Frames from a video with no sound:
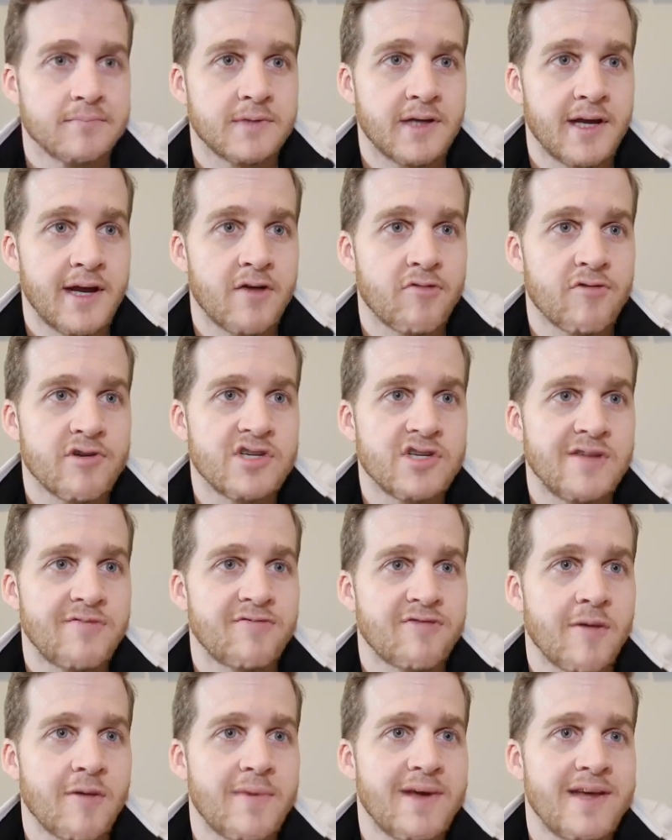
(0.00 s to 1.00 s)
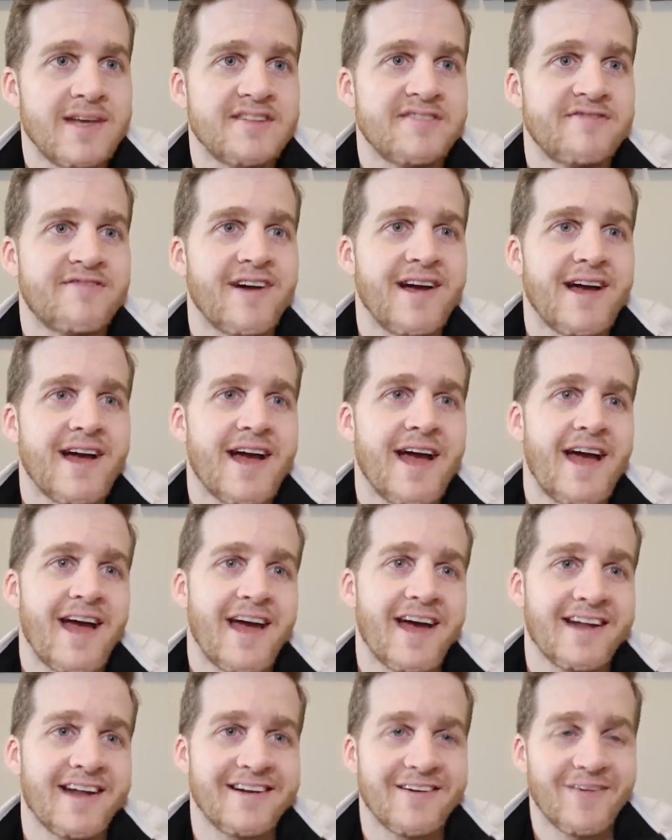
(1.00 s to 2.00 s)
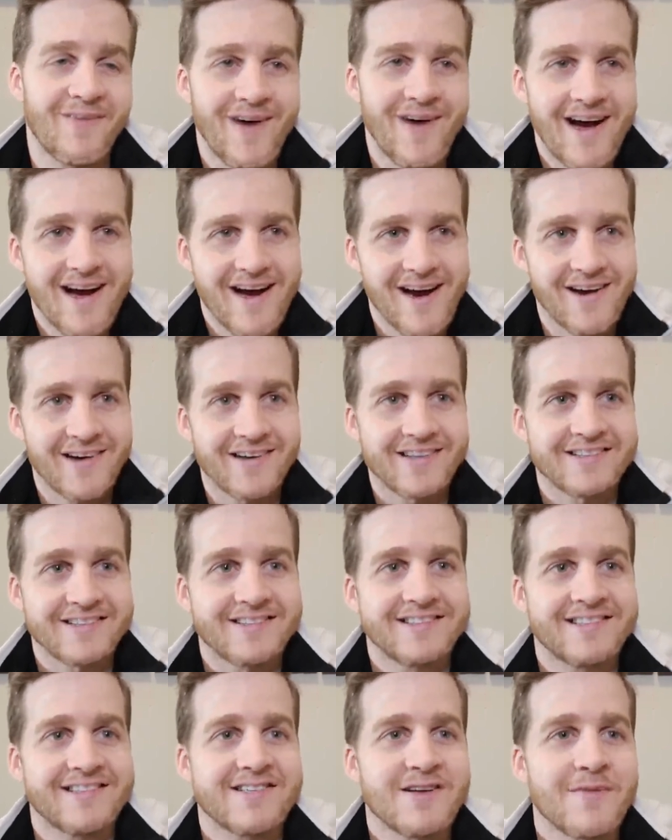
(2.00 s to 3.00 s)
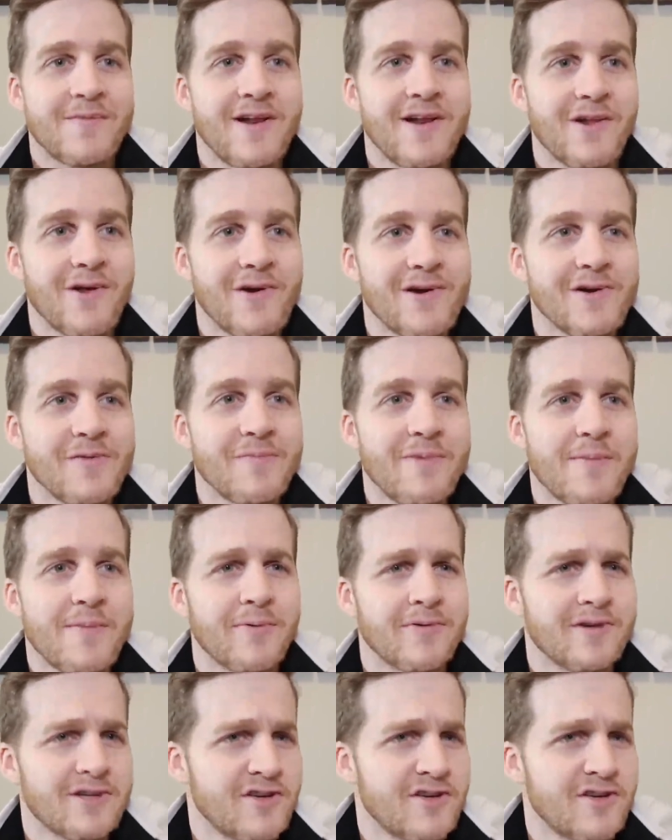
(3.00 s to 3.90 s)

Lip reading: Okay, originally from East Van. Wow, so many local people.